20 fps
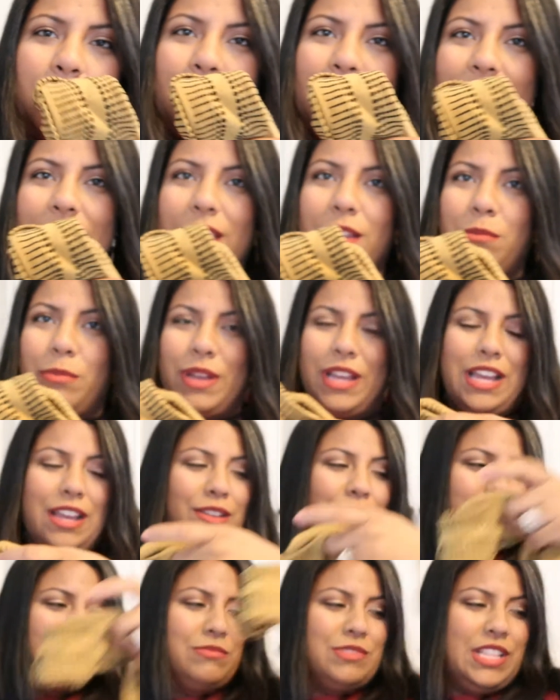on my hair, but
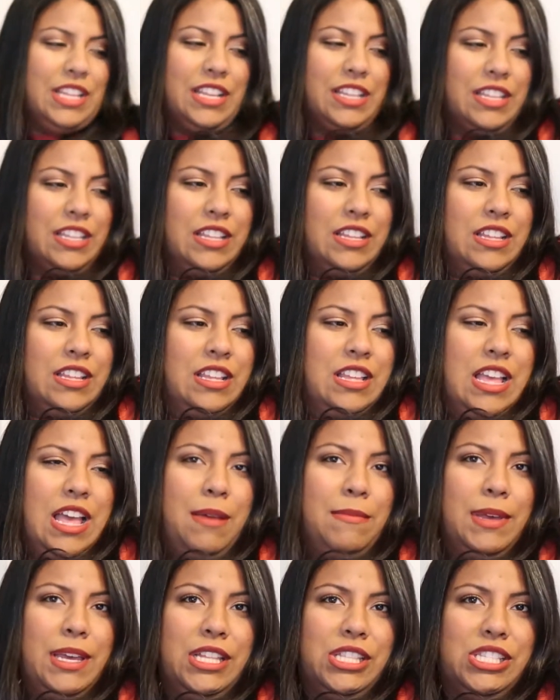I don't think
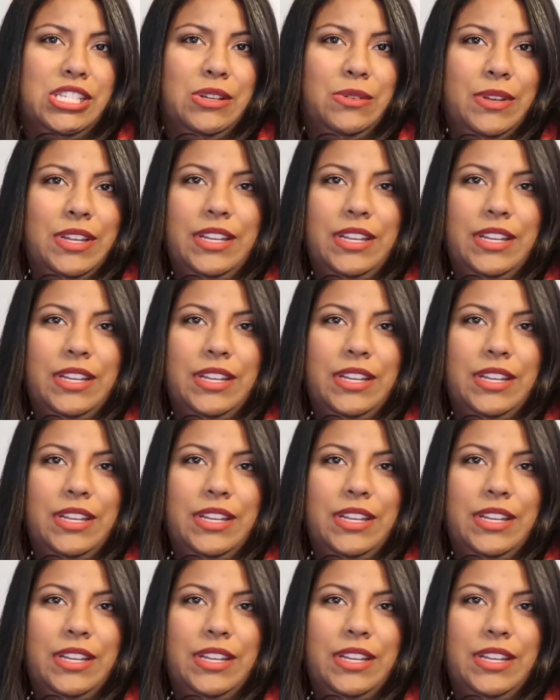I'm into